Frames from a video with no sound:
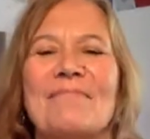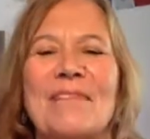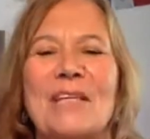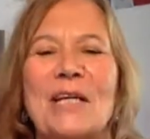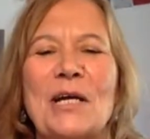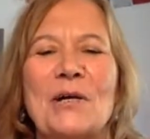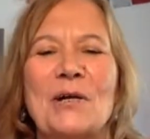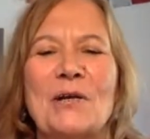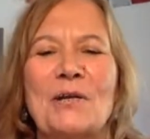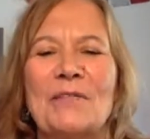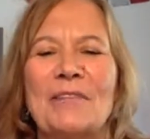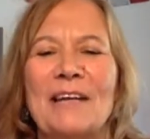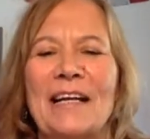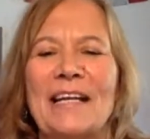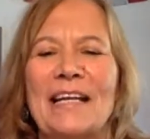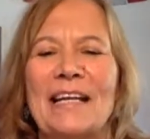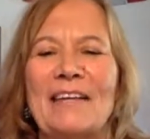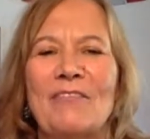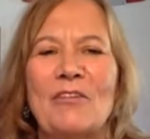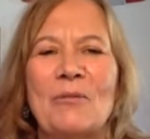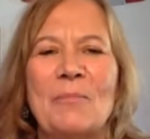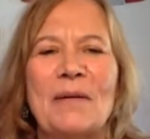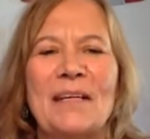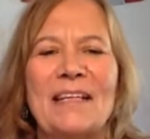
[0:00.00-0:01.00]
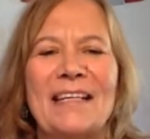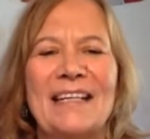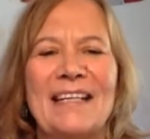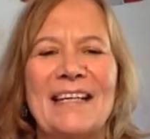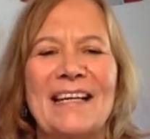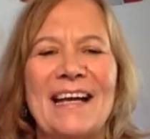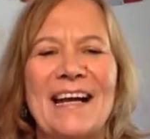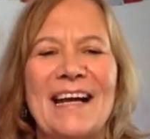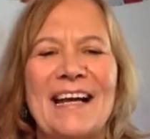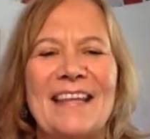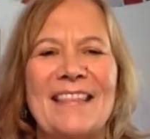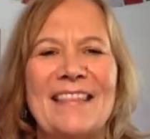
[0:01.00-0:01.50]
All right, everybody.
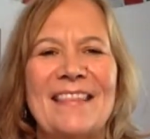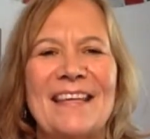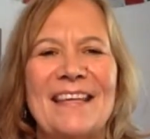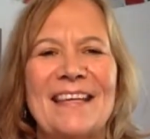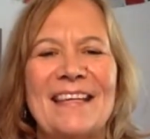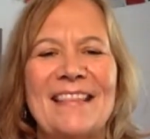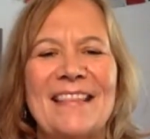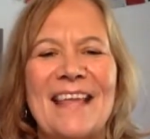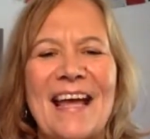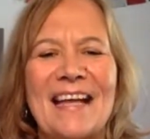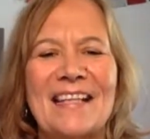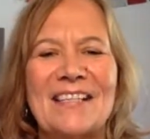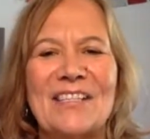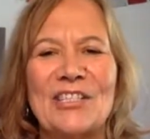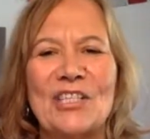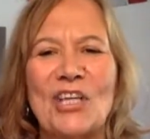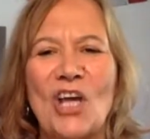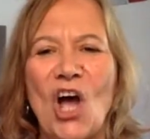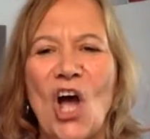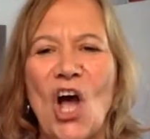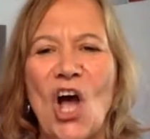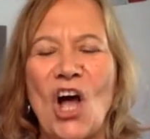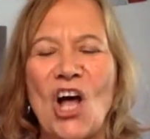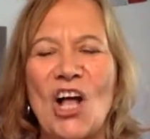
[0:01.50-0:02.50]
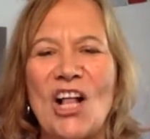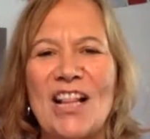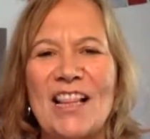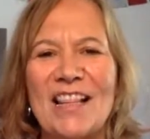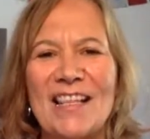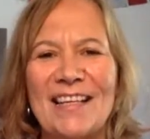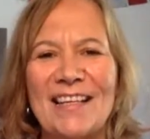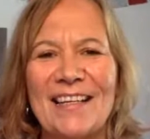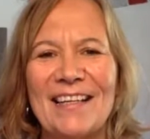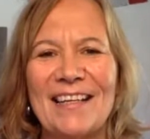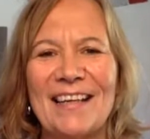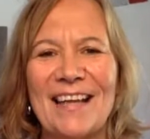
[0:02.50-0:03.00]
I think that's
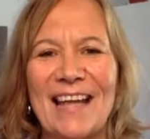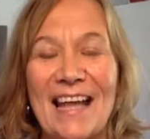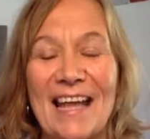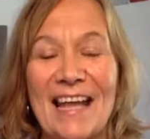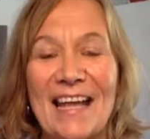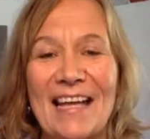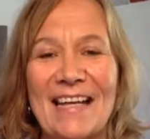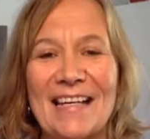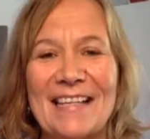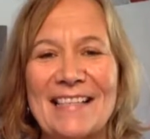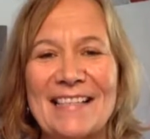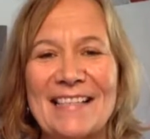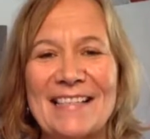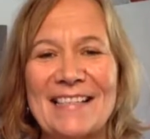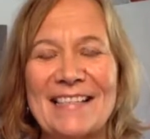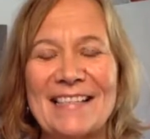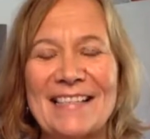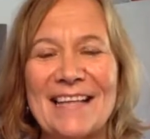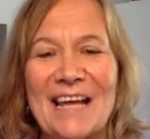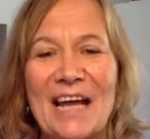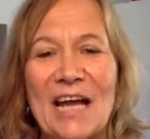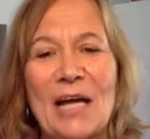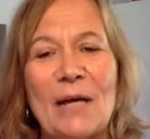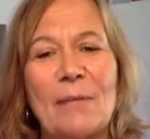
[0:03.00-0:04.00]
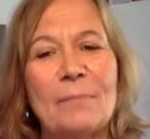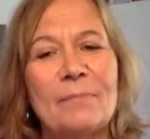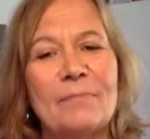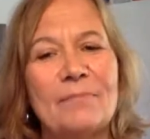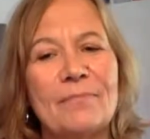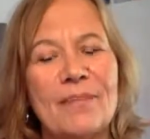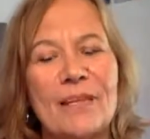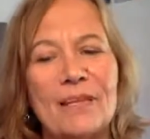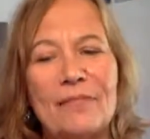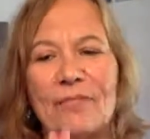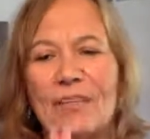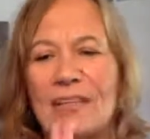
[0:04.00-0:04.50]
all. And
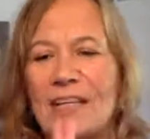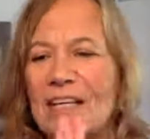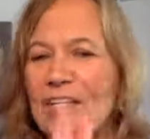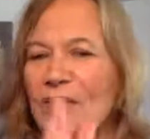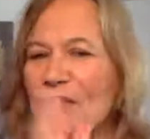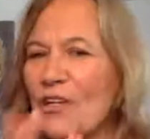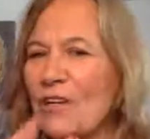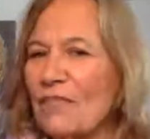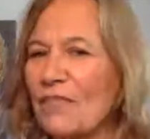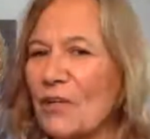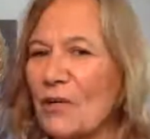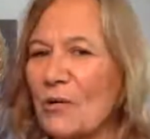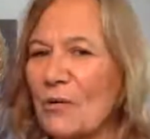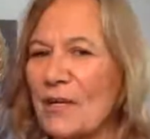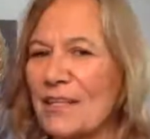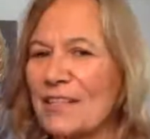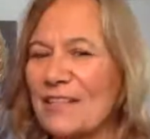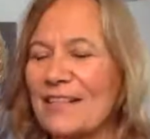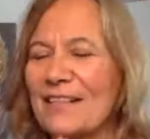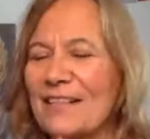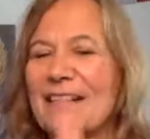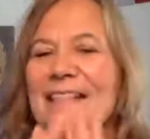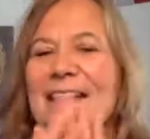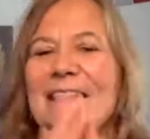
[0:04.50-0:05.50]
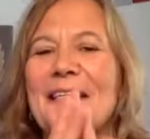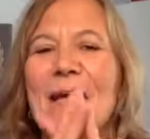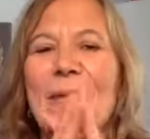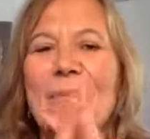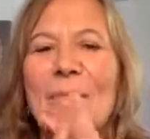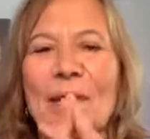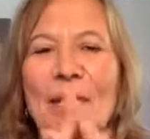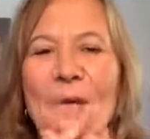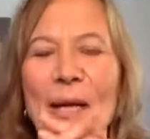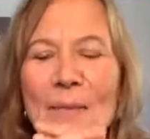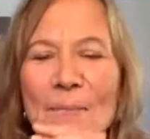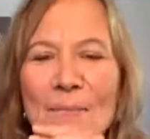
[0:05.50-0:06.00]
unless you have a question that's
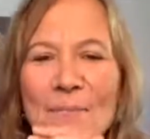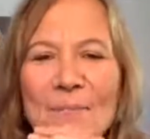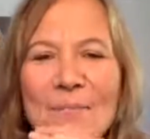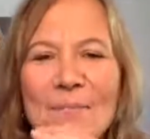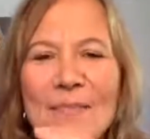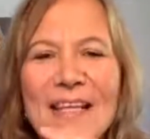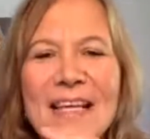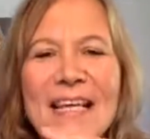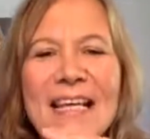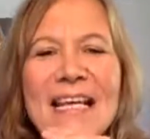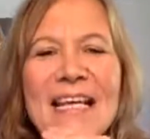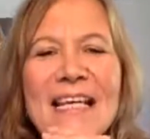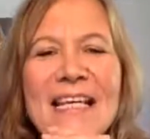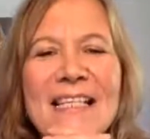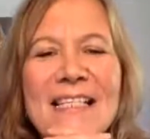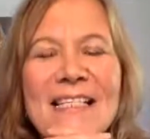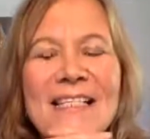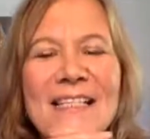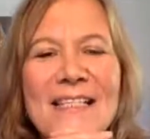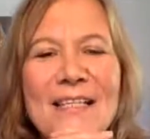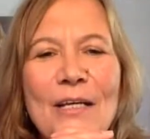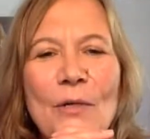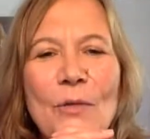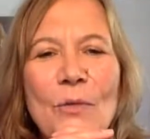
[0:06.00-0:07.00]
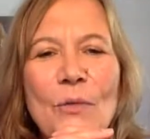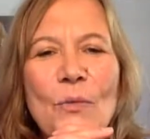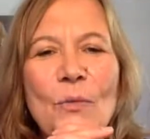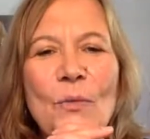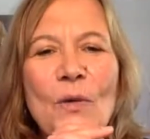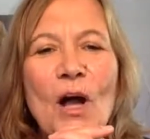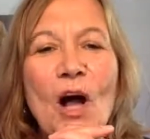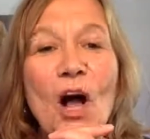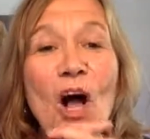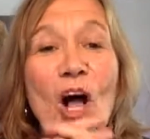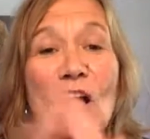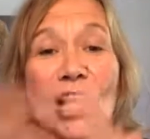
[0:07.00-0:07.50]
coming up, so
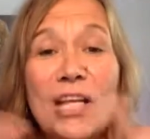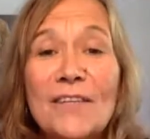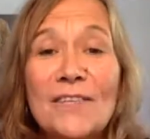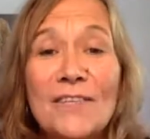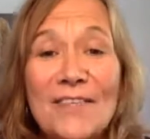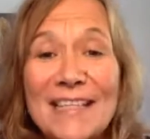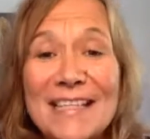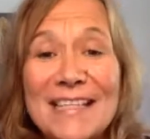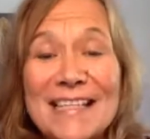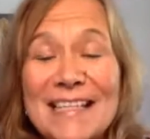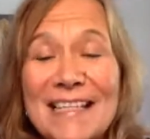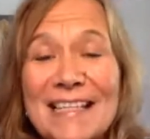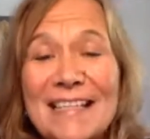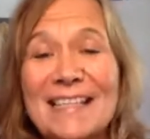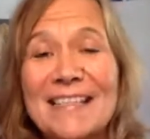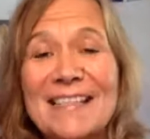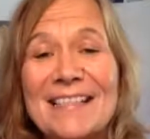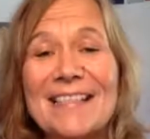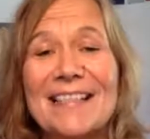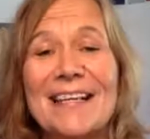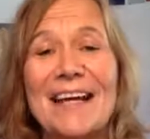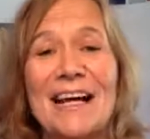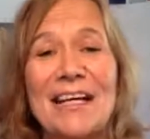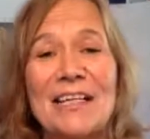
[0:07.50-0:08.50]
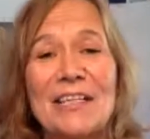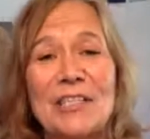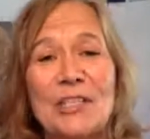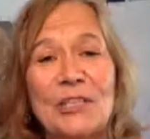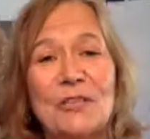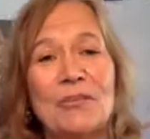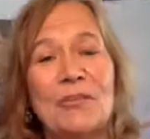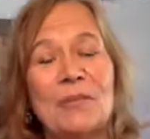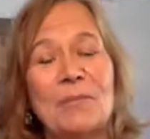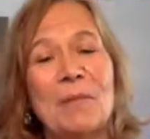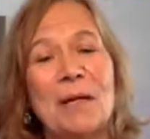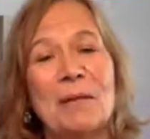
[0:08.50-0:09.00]
all of these things I
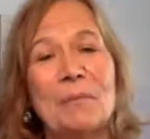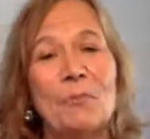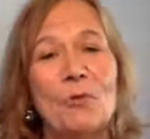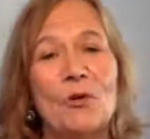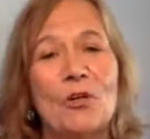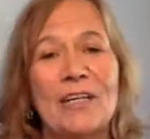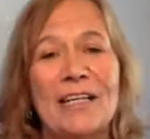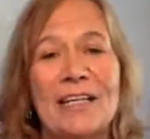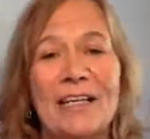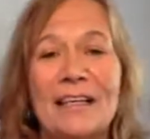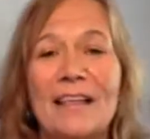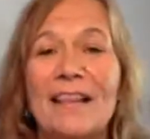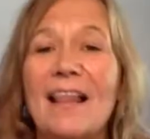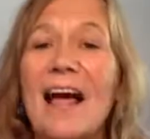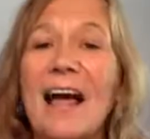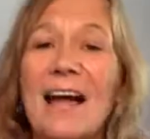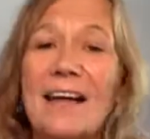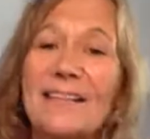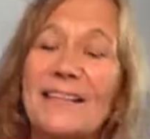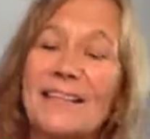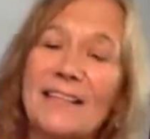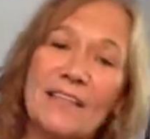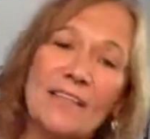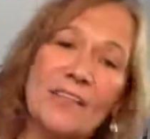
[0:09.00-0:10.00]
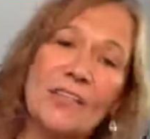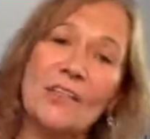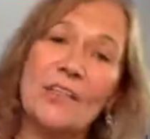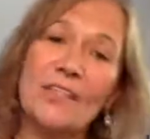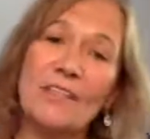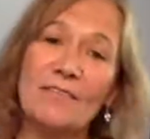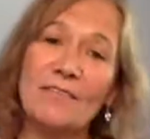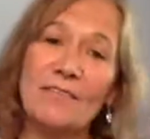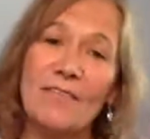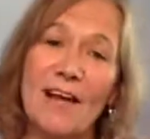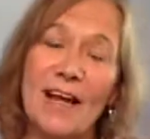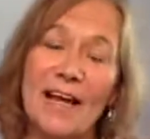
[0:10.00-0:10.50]
do in my morning class that you
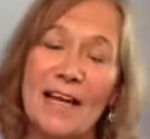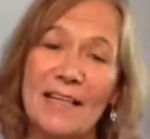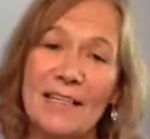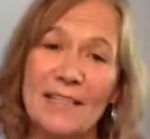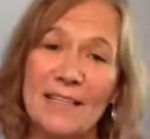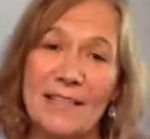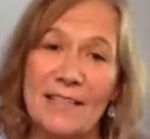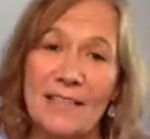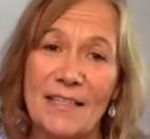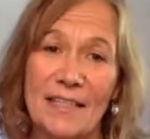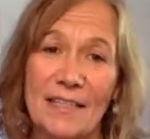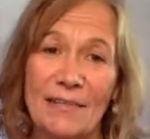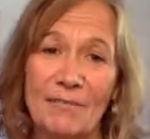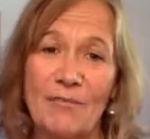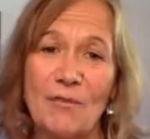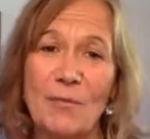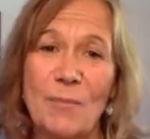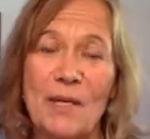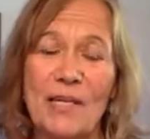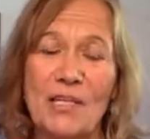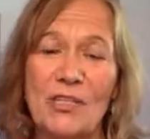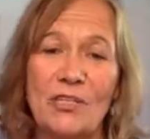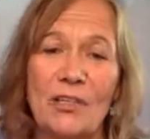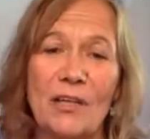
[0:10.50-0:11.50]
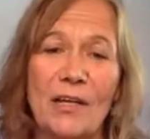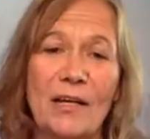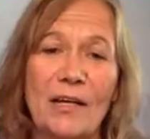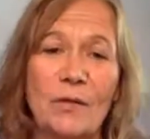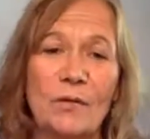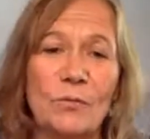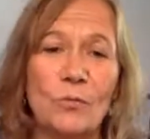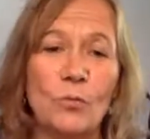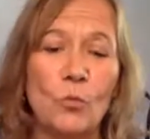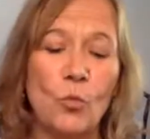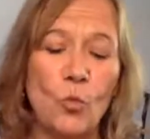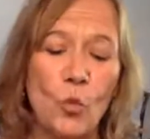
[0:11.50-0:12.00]
can find the information
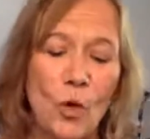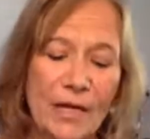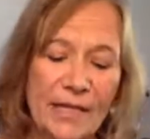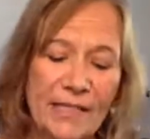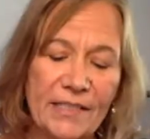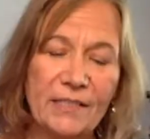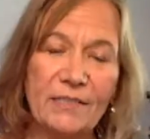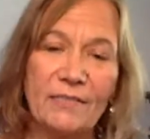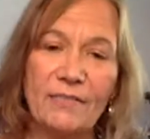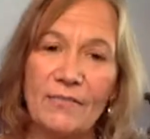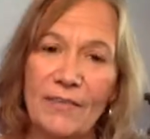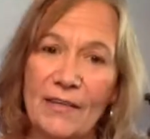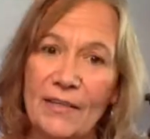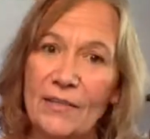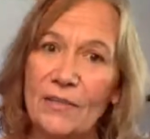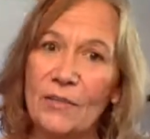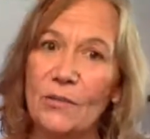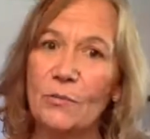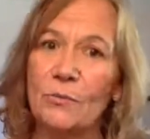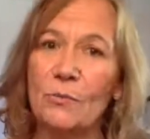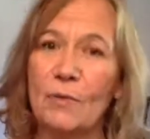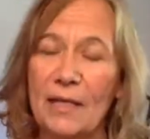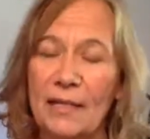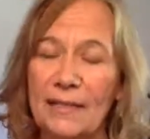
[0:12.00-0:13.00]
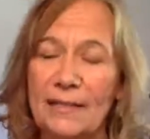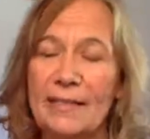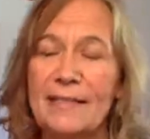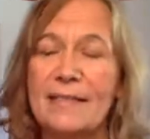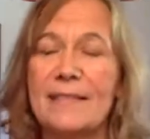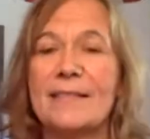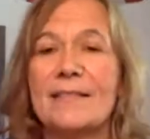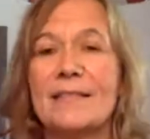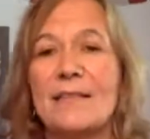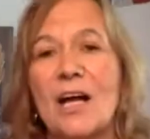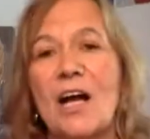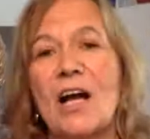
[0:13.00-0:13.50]
on
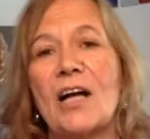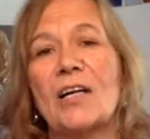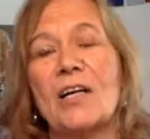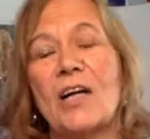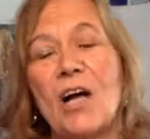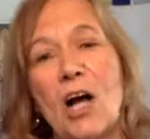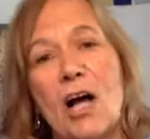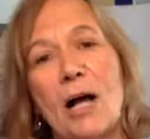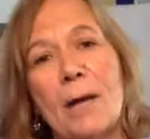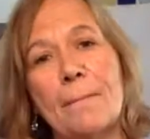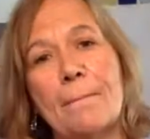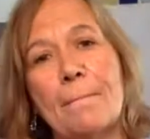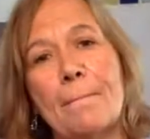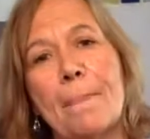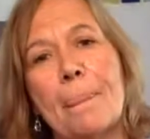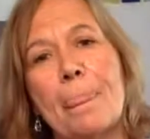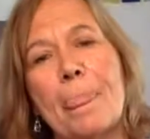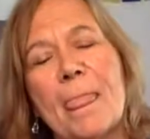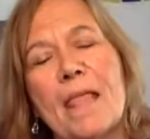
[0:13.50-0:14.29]
whitefeatherwellness.com.